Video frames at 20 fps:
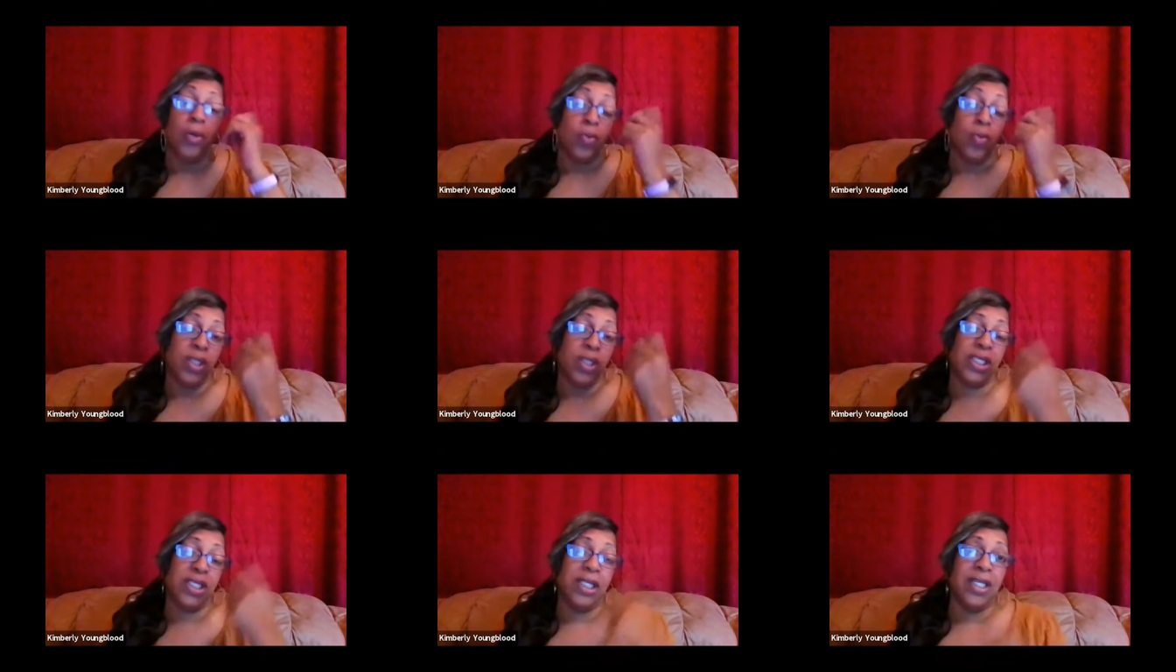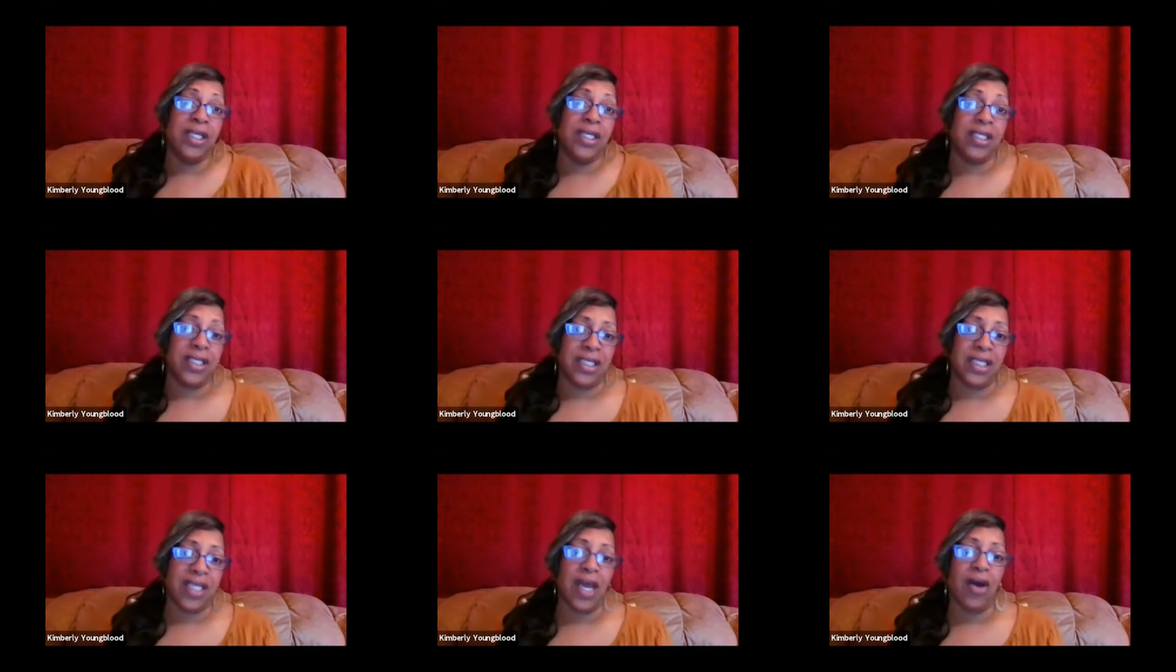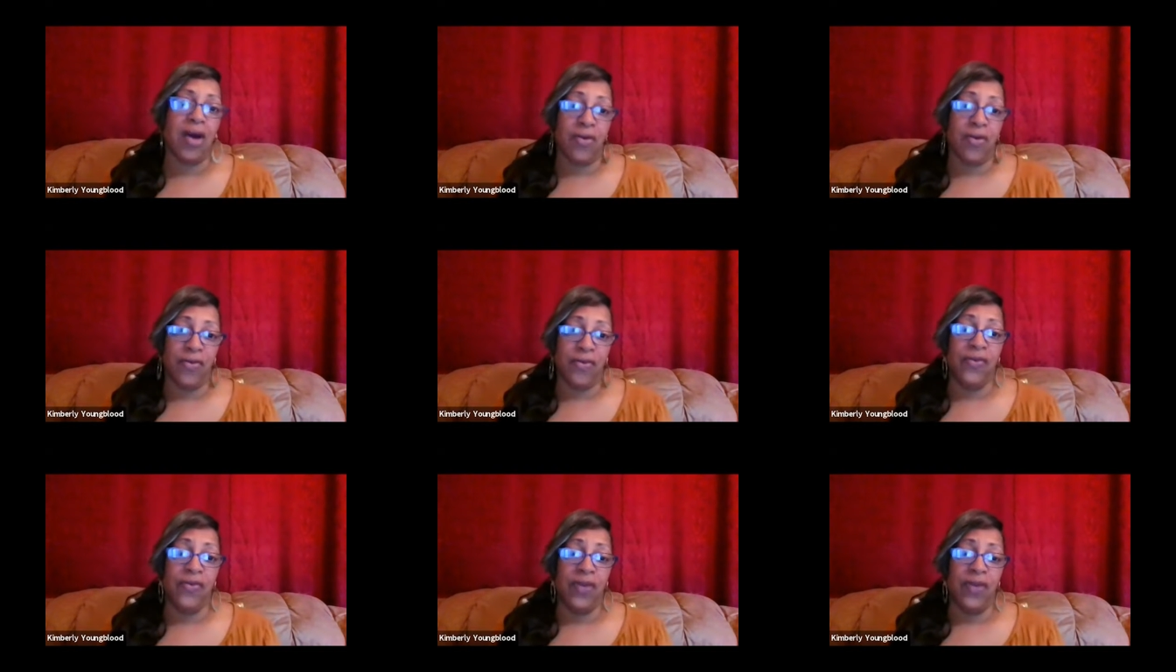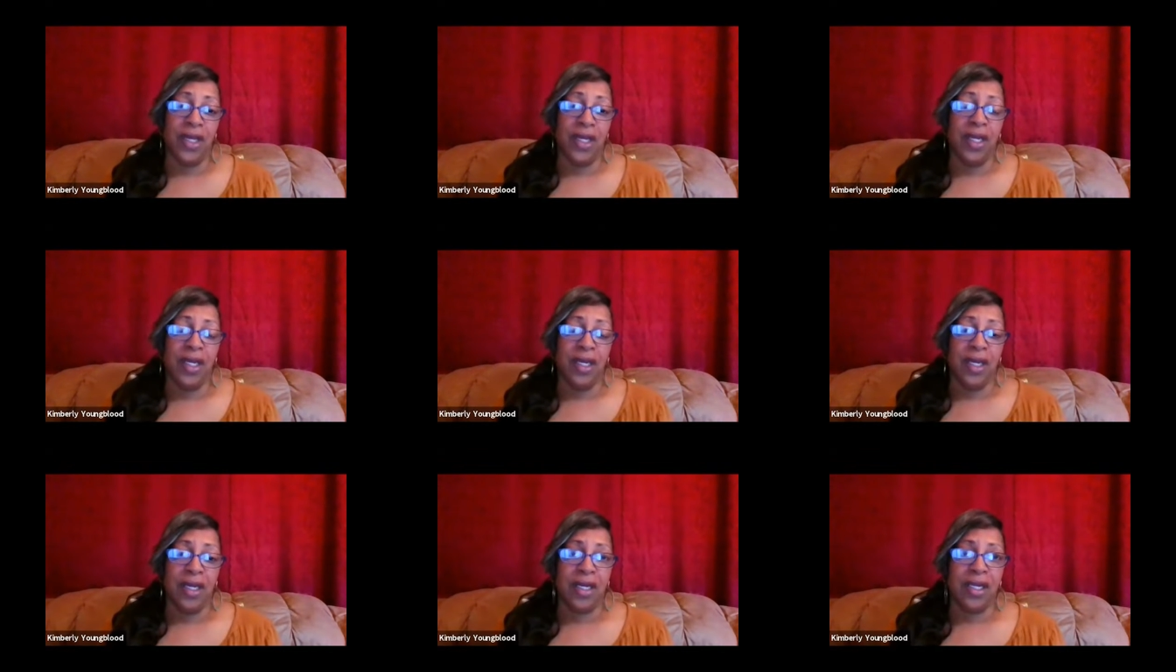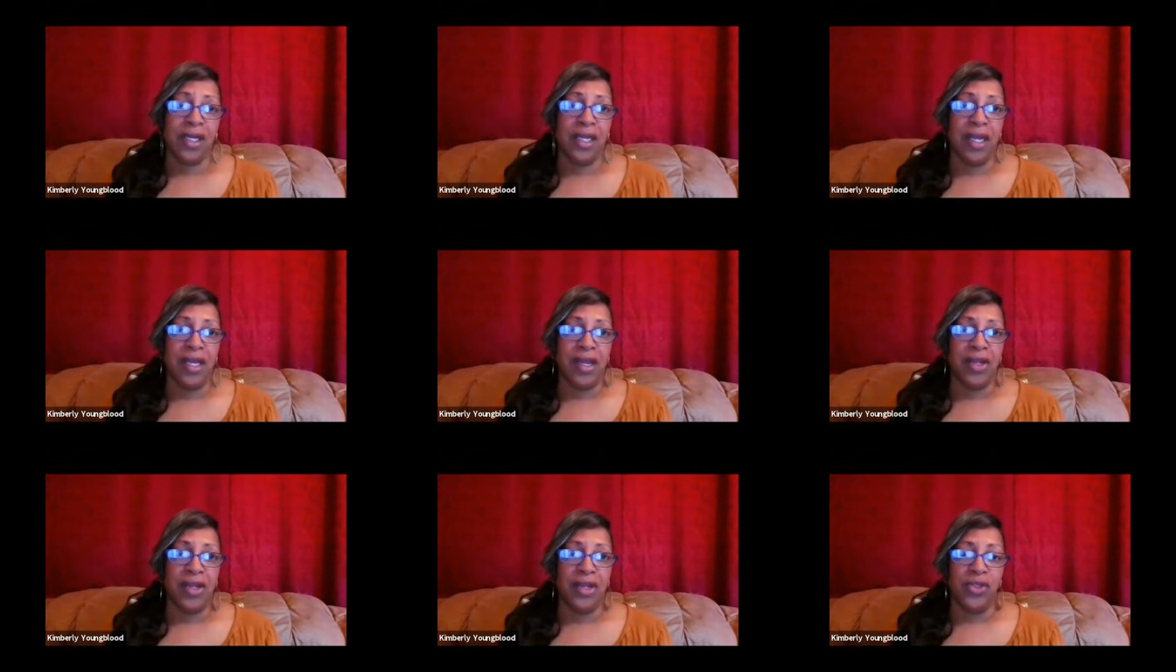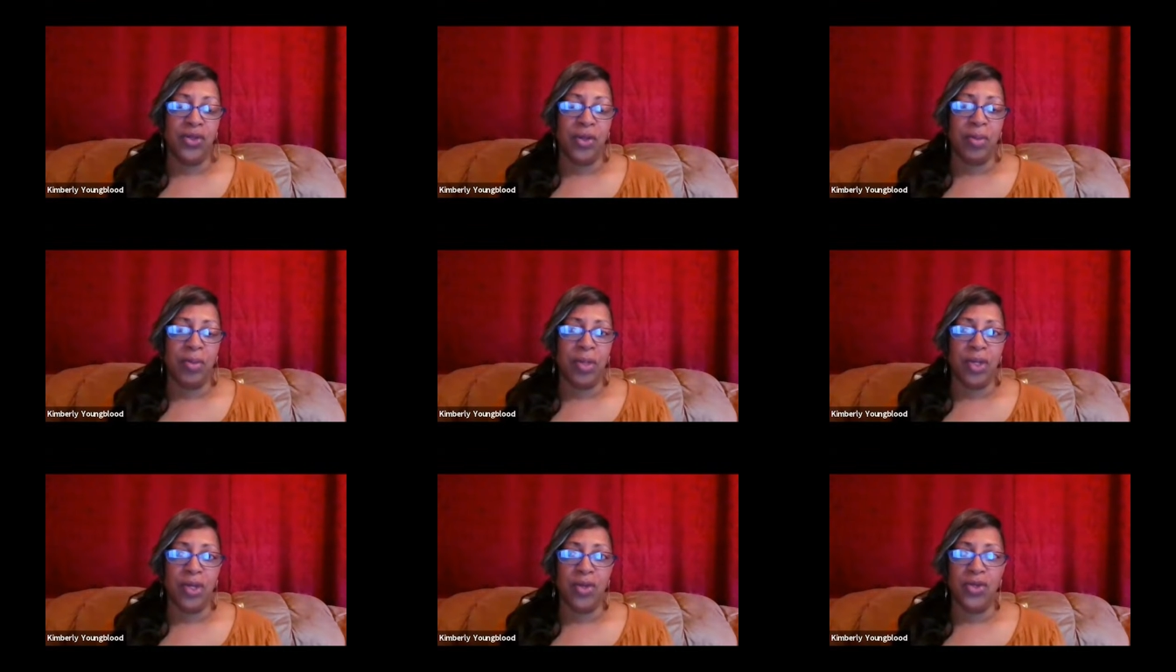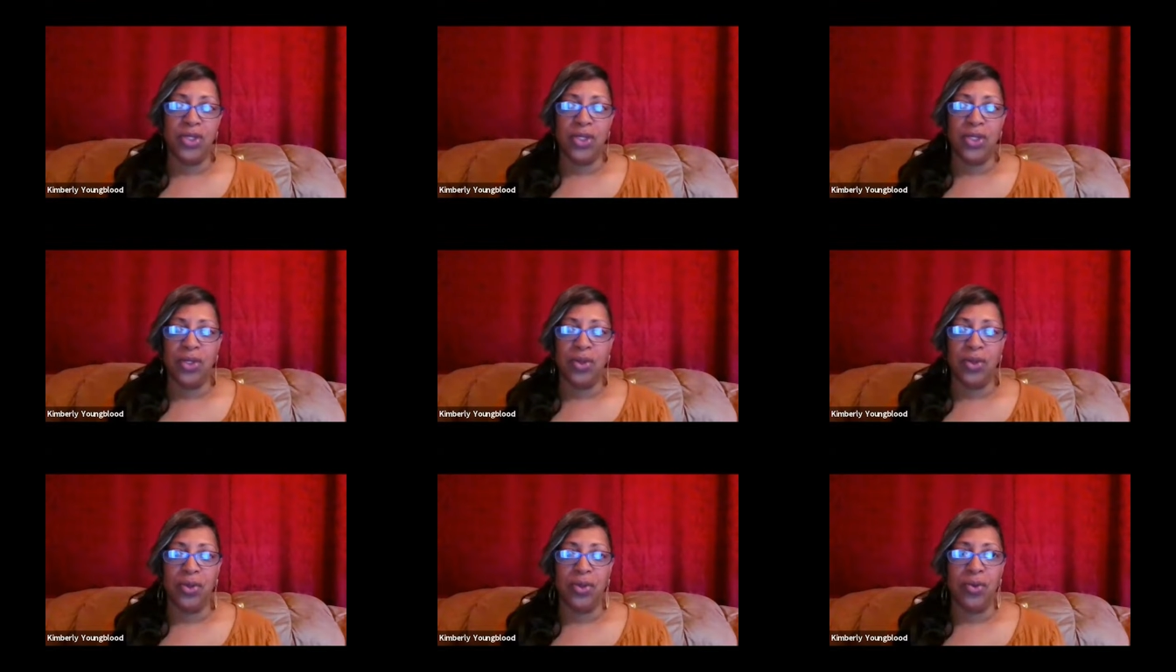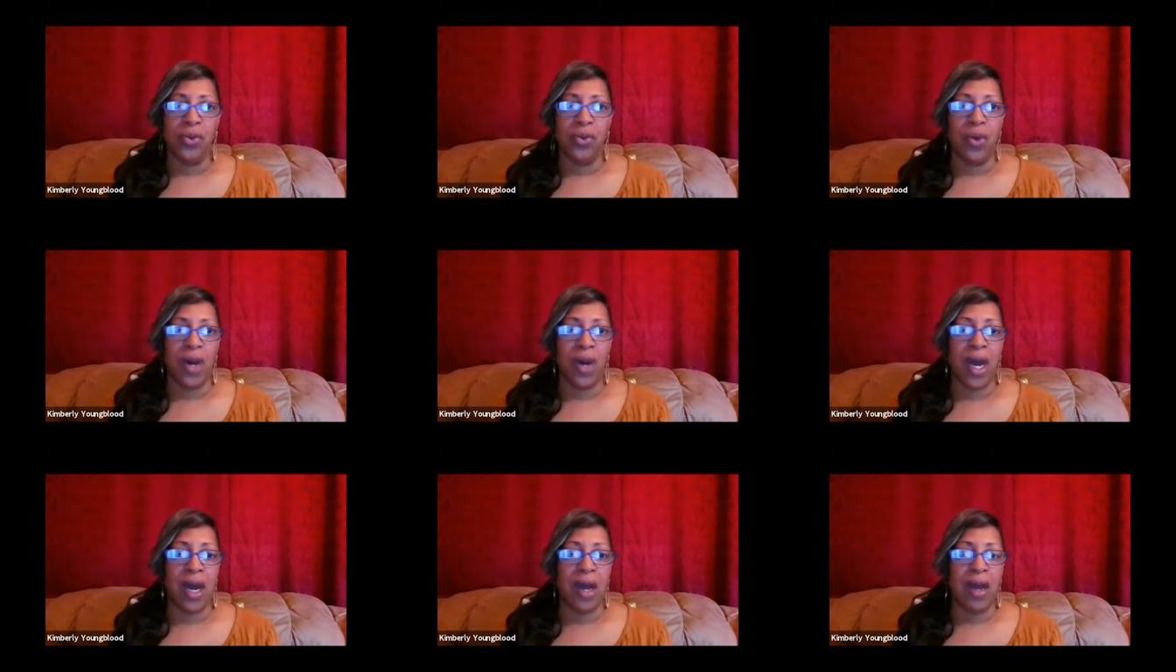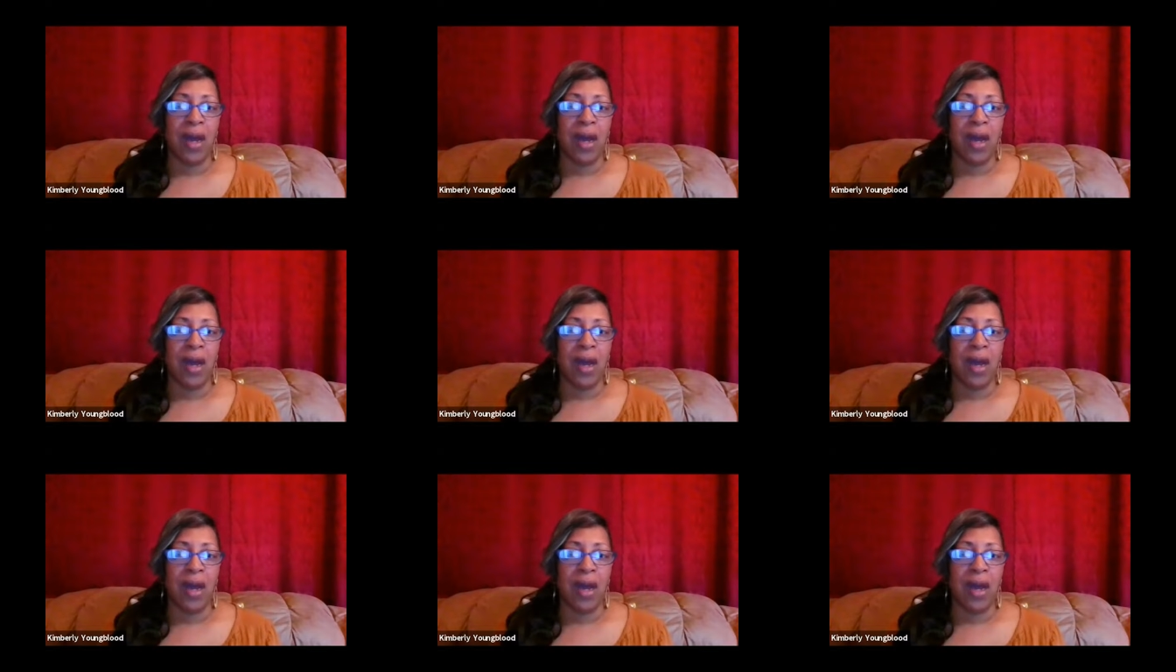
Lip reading: which in itself could contribute to